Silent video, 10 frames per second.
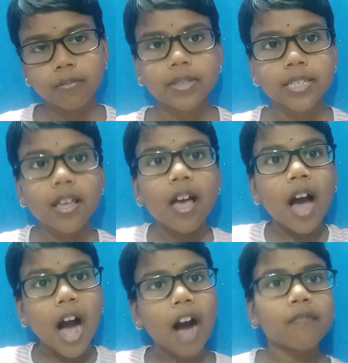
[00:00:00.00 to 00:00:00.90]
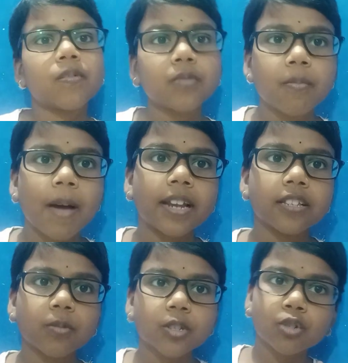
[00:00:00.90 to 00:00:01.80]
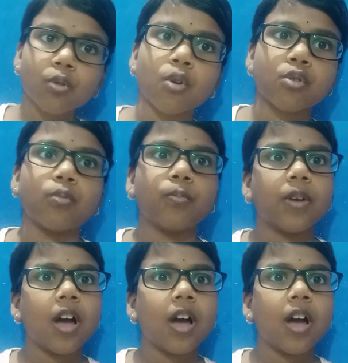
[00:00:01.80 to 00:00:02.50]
Means half of the palace was storeroom.